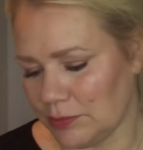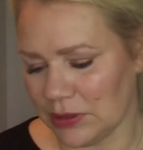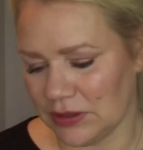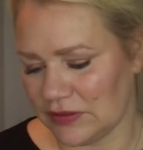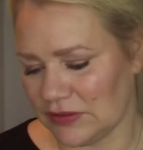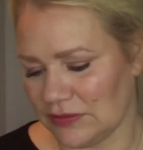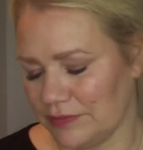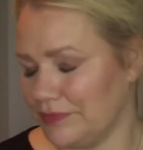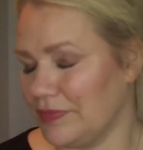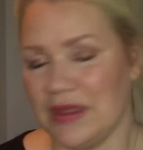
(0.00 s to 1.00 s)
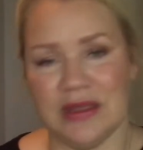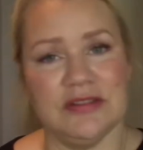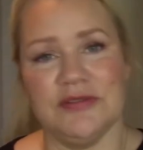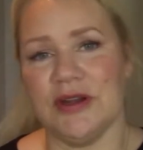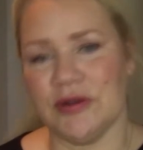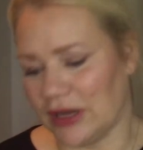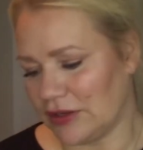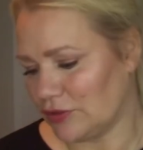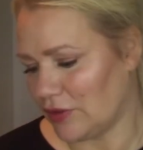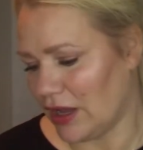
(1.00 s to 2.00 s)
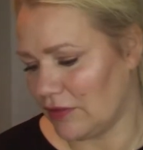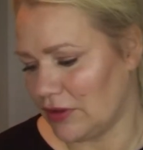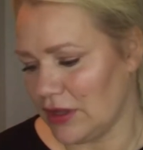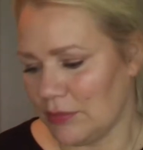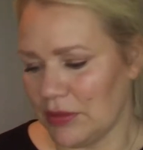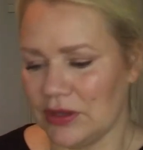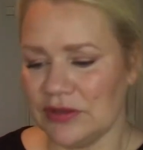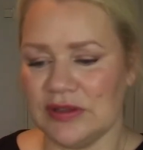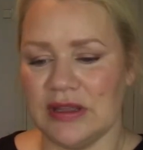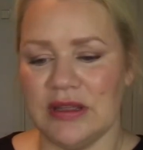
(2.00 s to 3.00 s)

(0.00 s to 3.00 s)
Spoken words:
but it's very nice to have because